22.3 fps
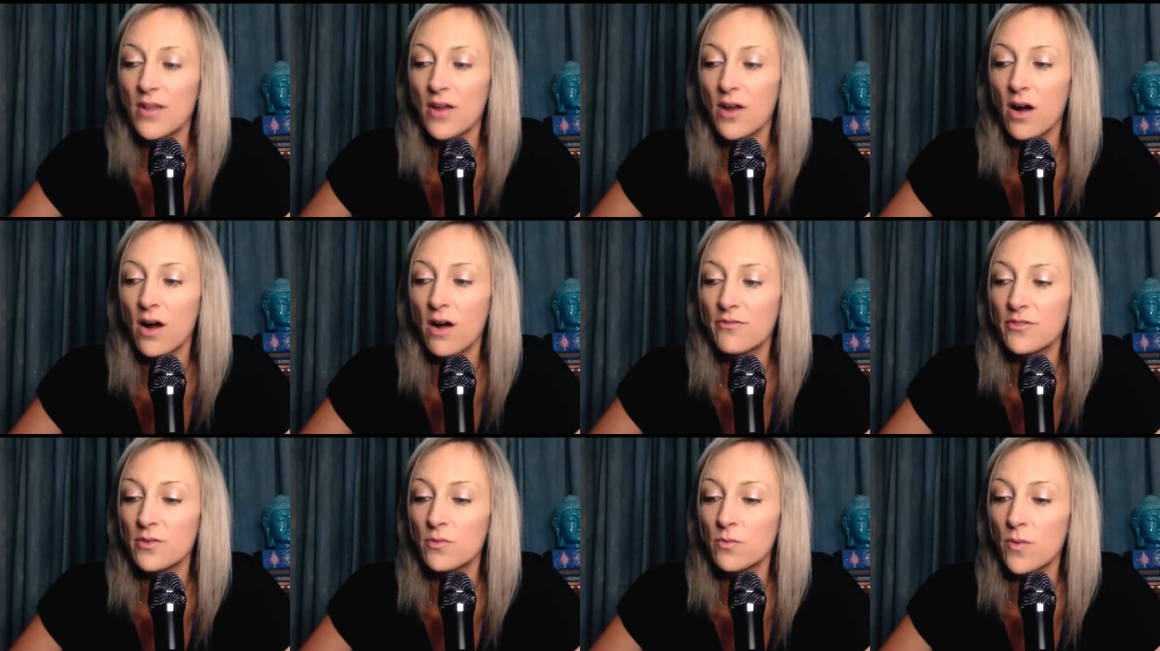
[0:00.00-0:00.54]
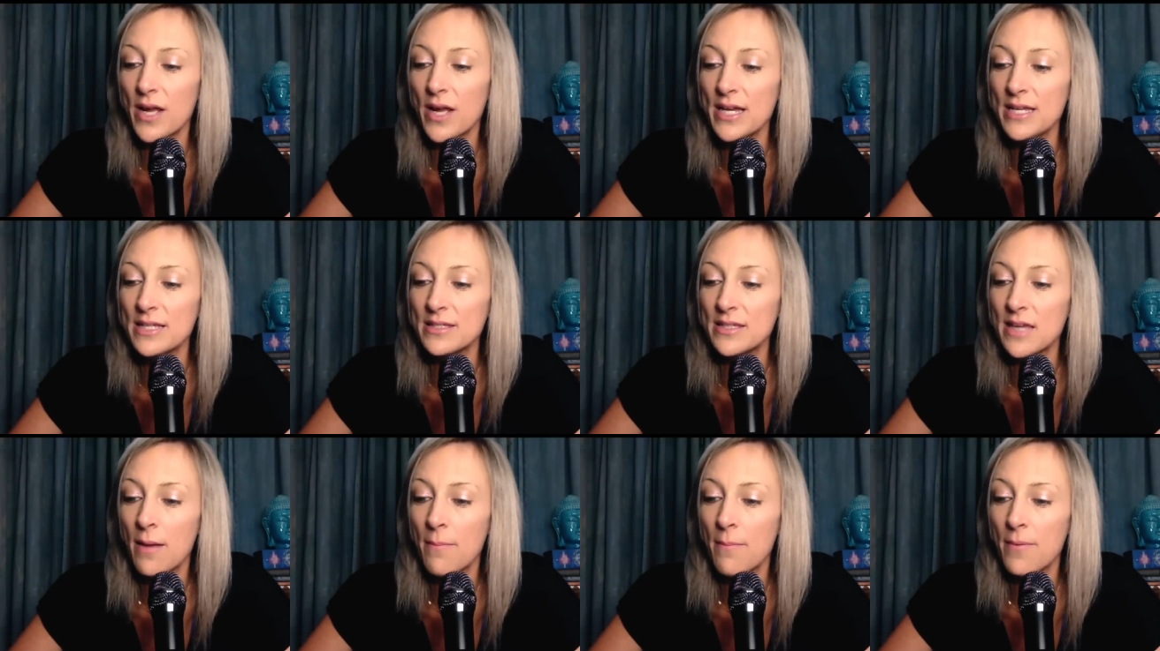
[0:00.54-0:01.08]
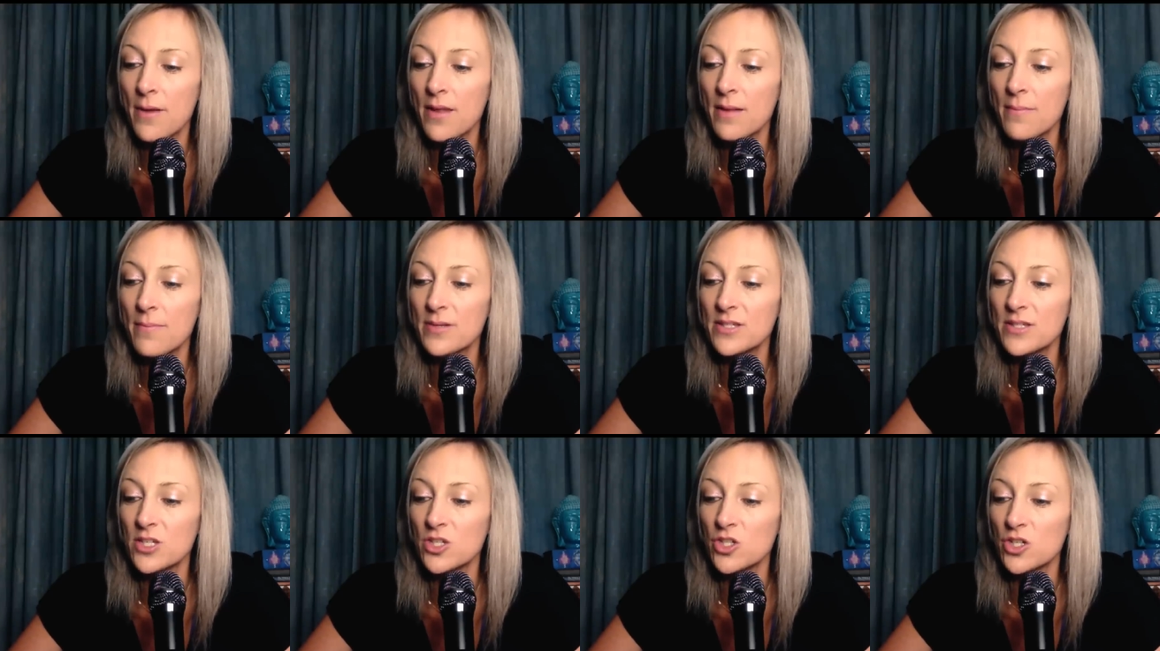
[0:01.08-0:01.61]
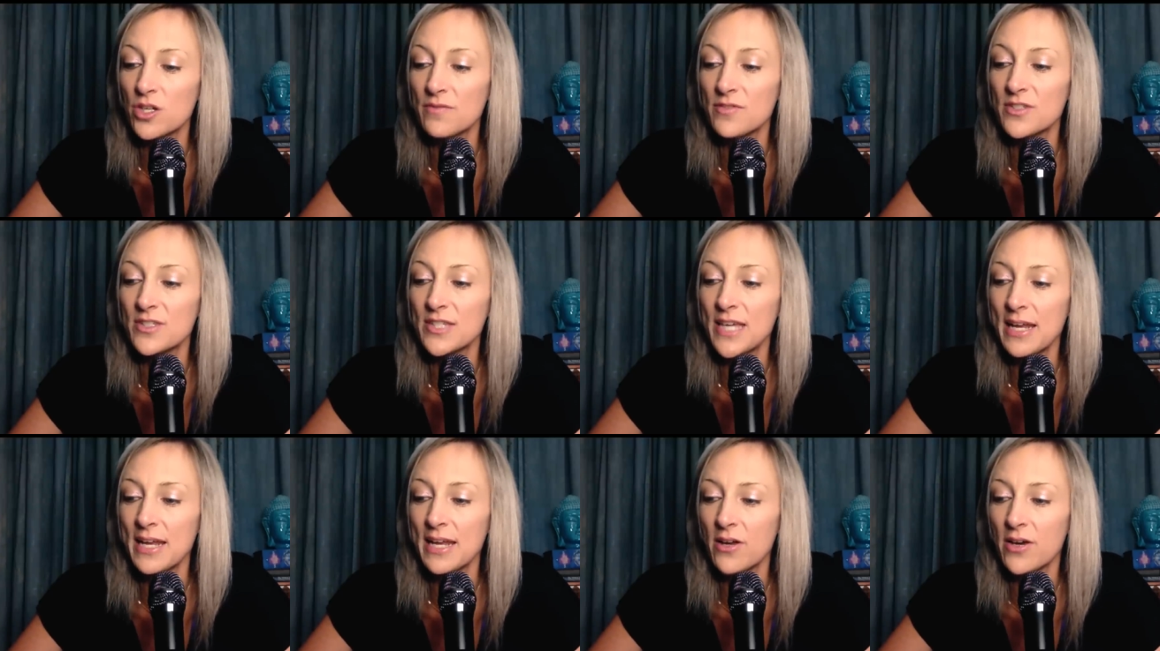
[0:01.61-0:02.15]
They're often raised up in a position of
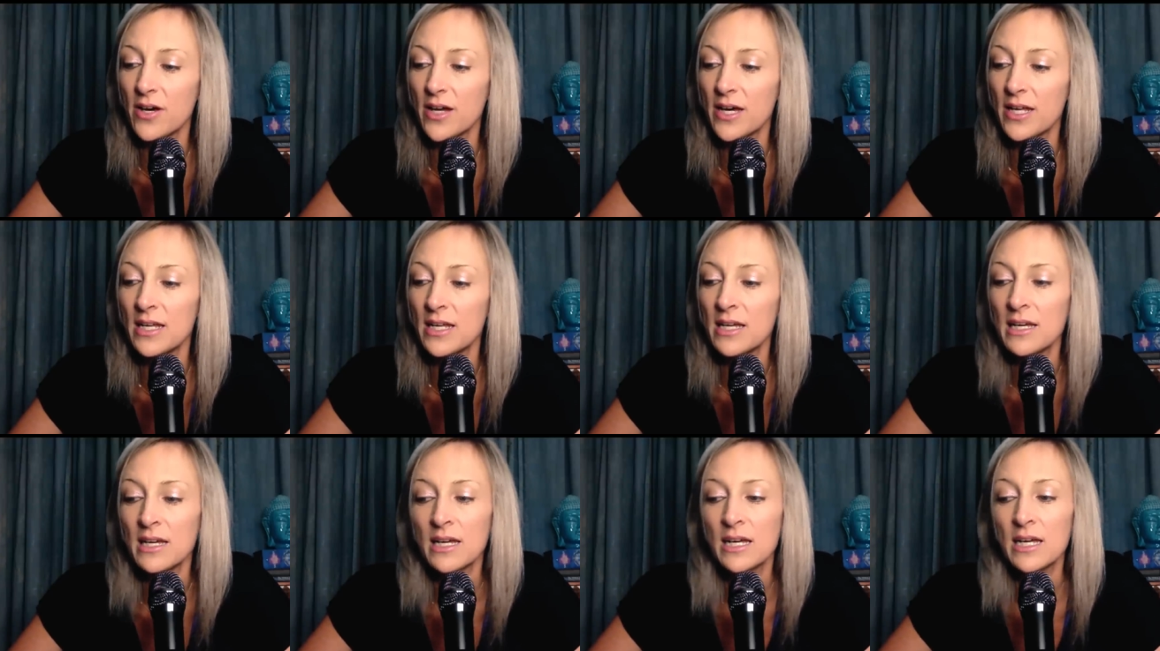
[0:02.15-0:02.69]
sainthood